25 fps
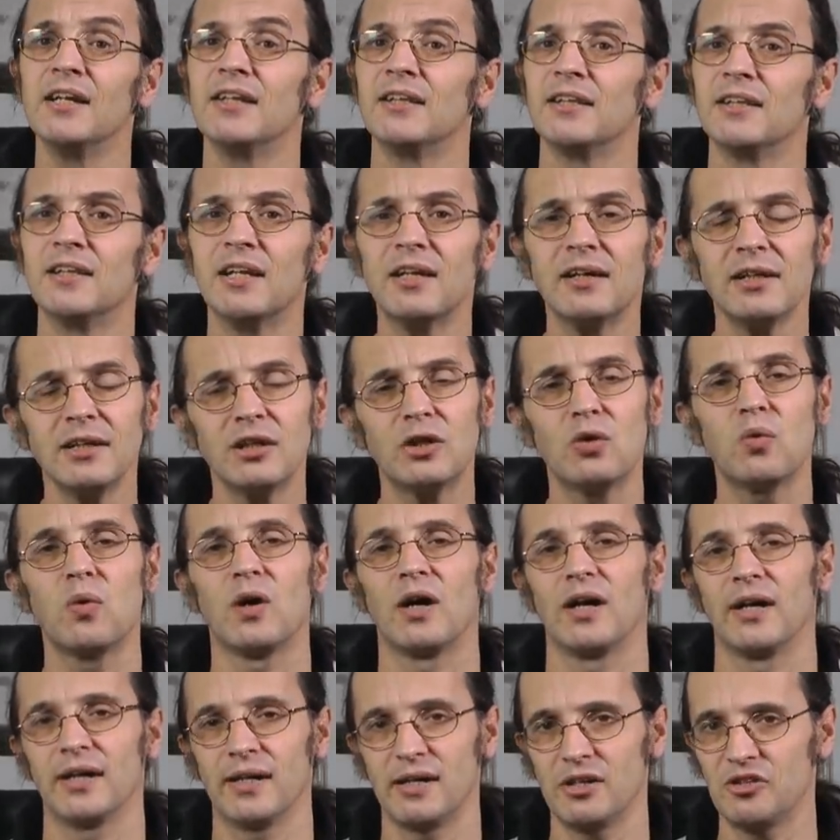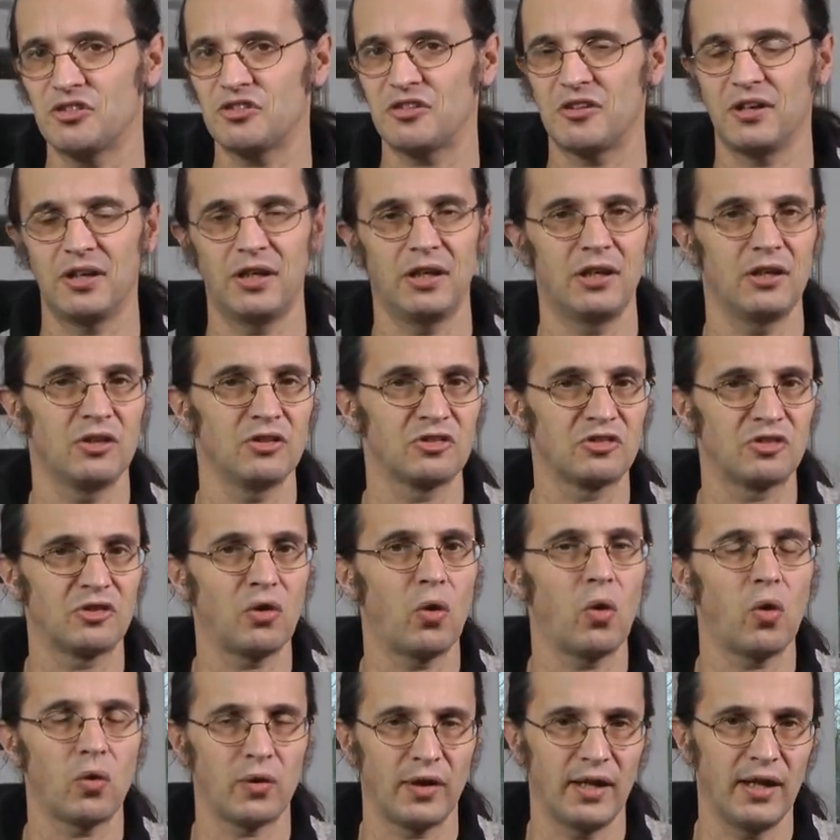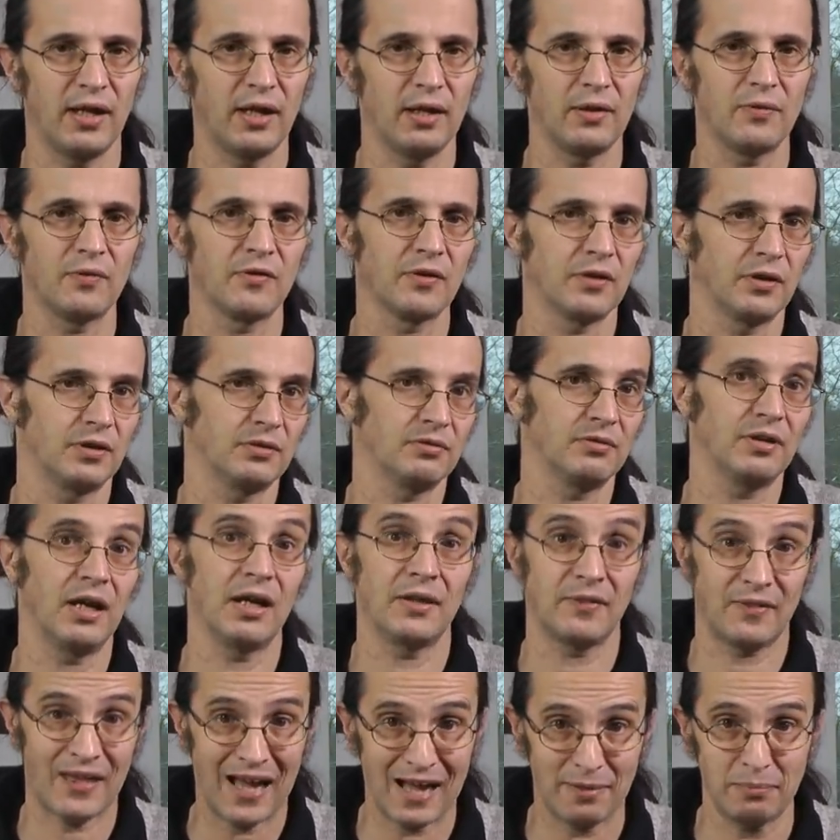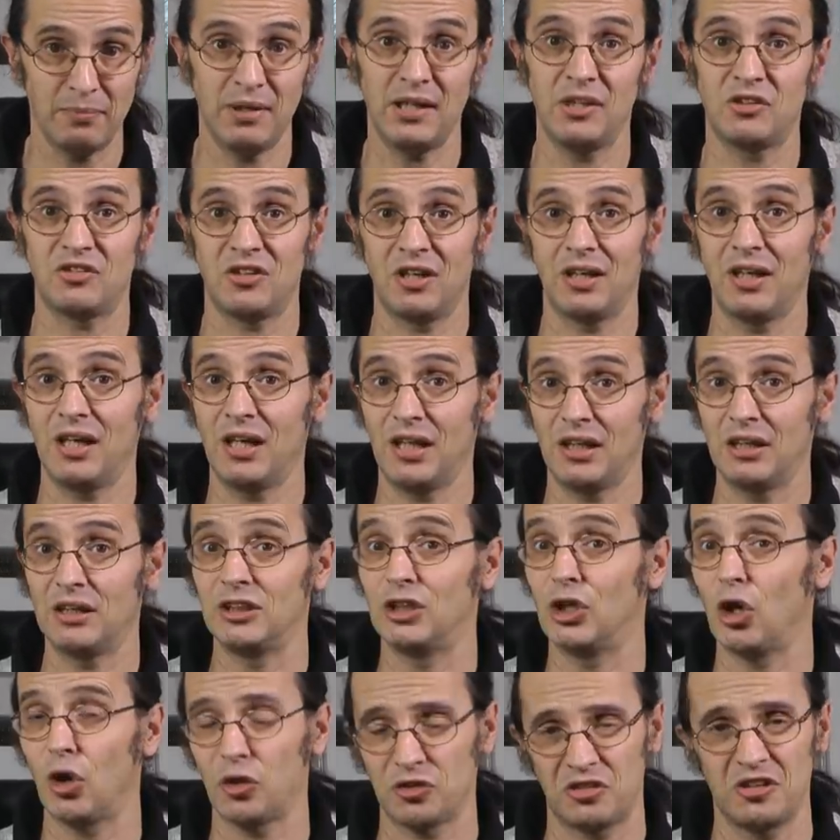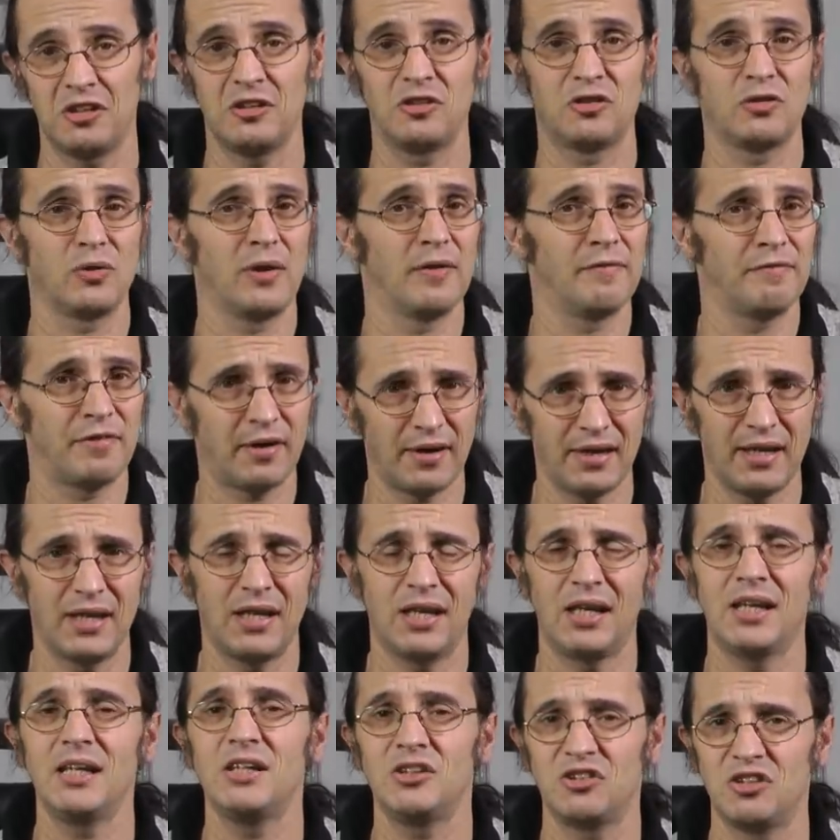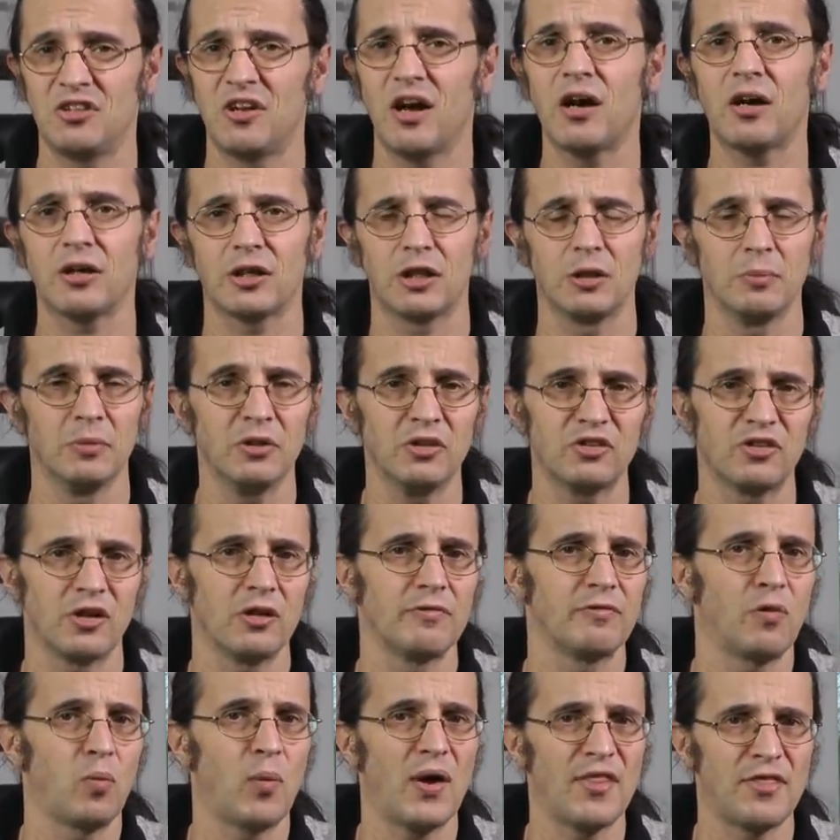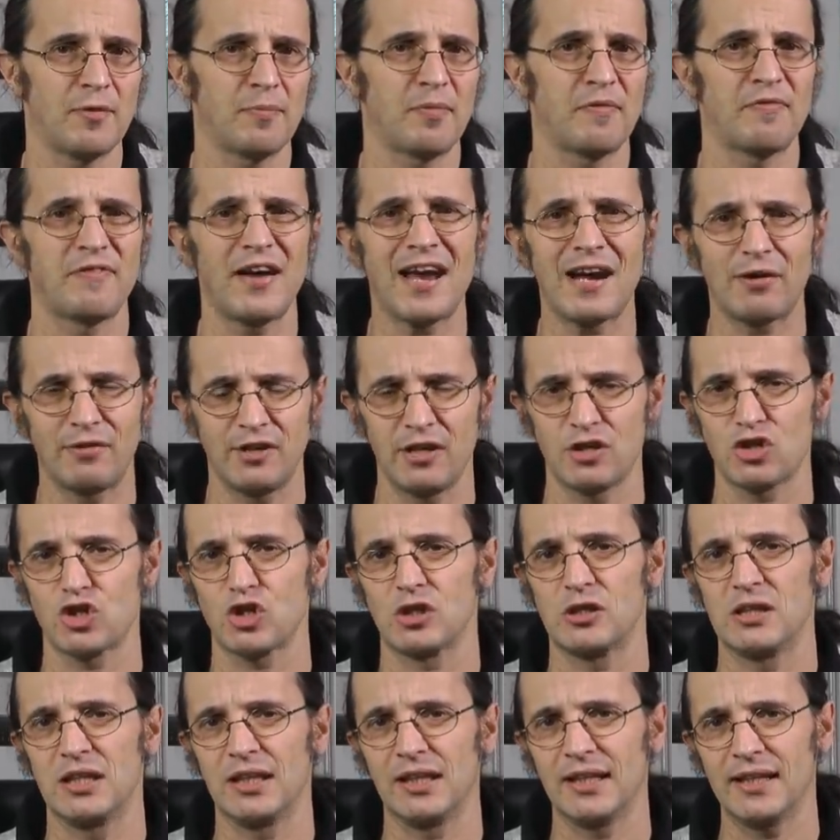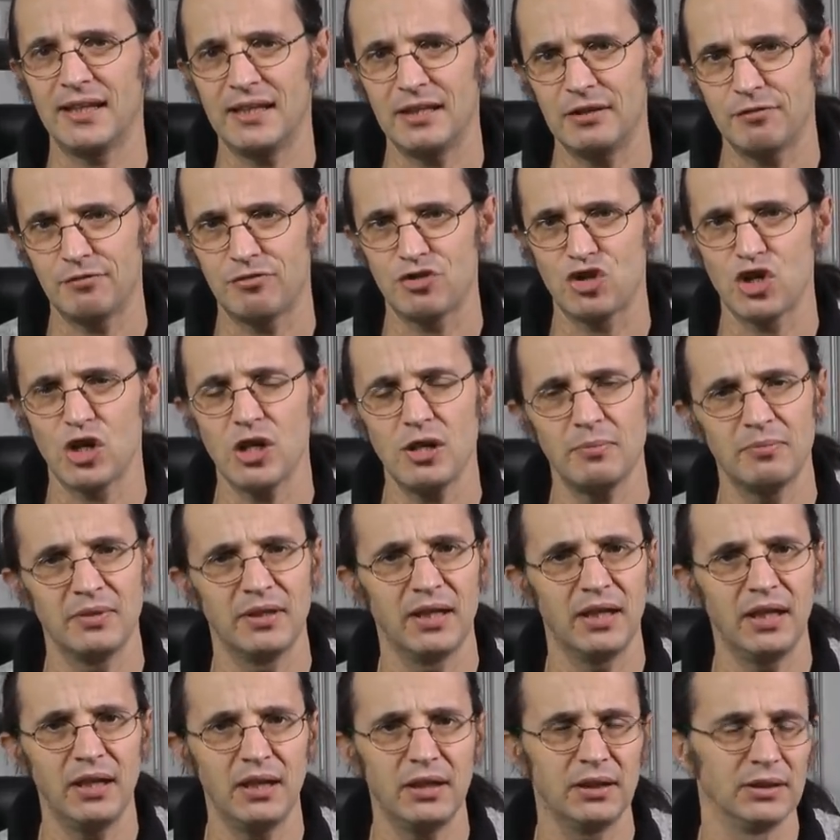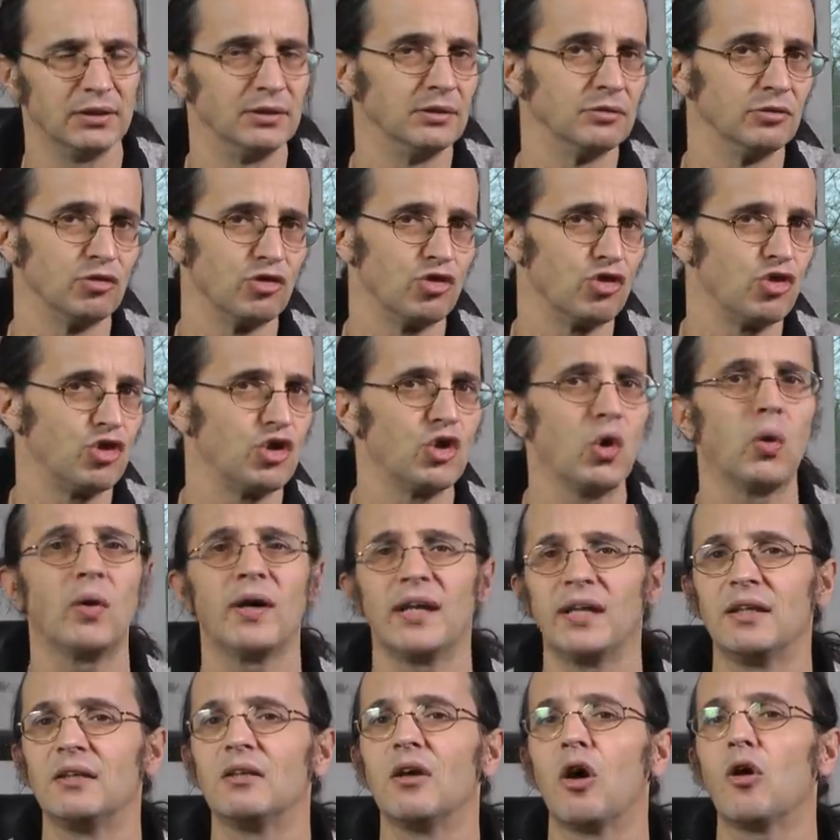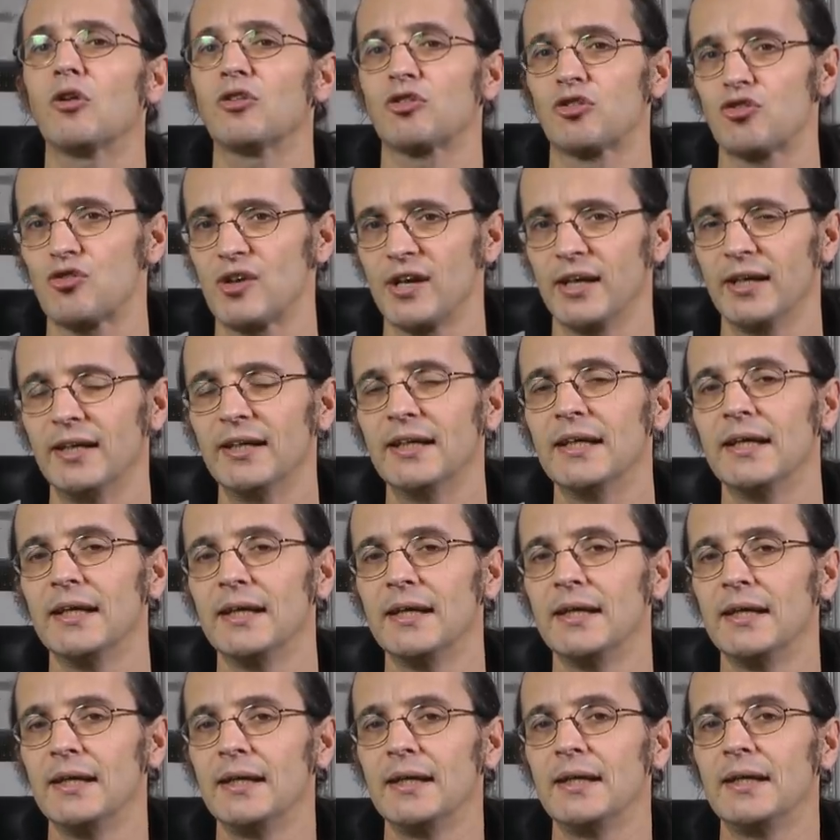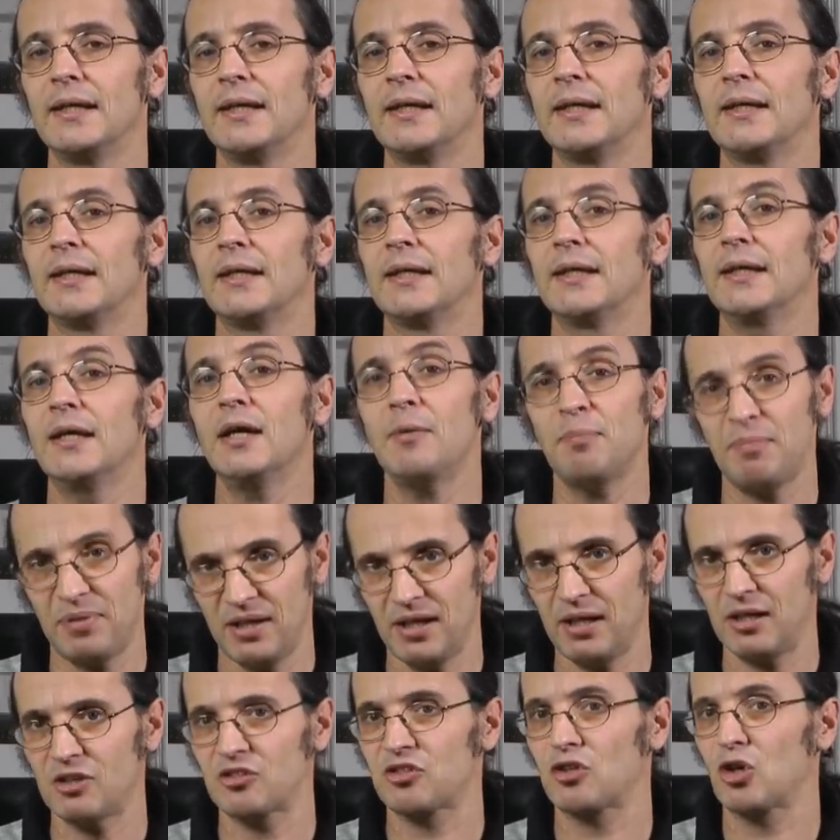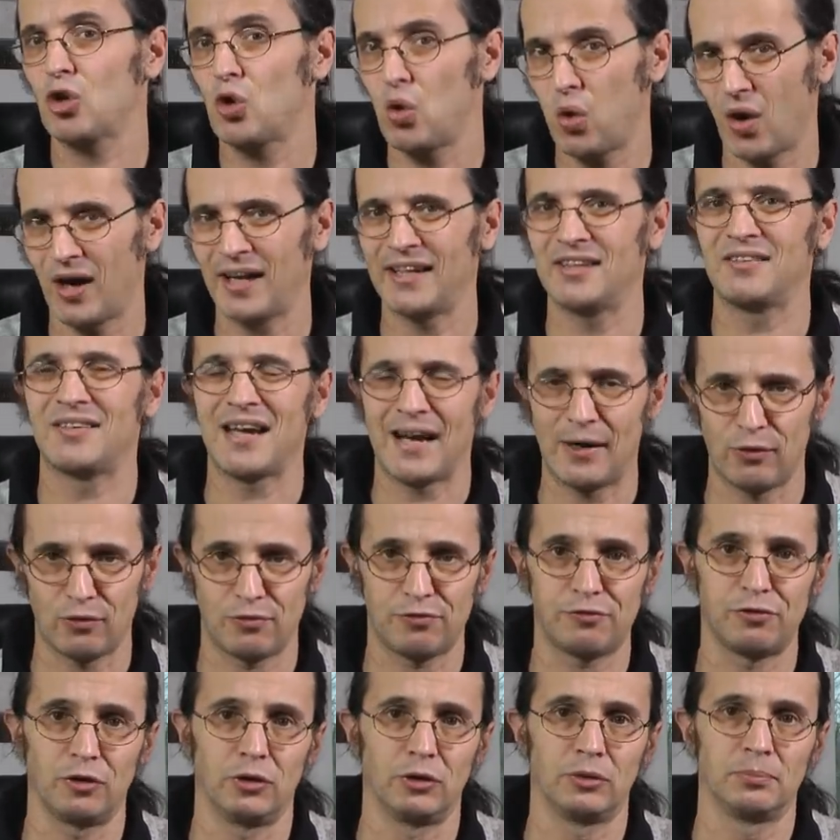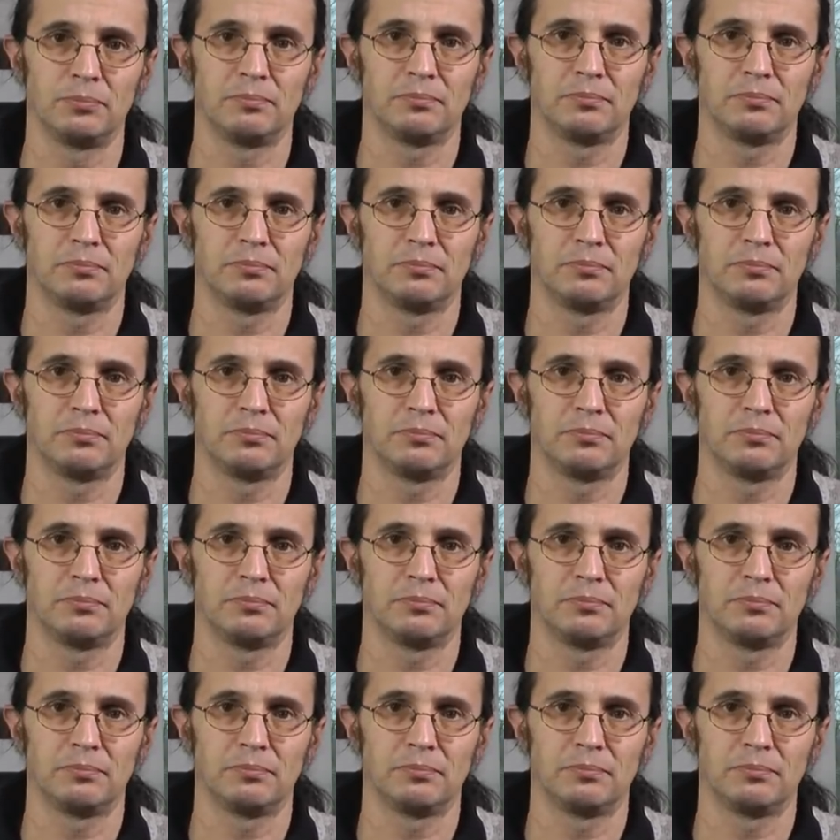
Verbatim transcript: Likewise, the story that at that meeting he got into a very heated argument over whether Bavaria should leave Germany and join Austria appears quite doubtful.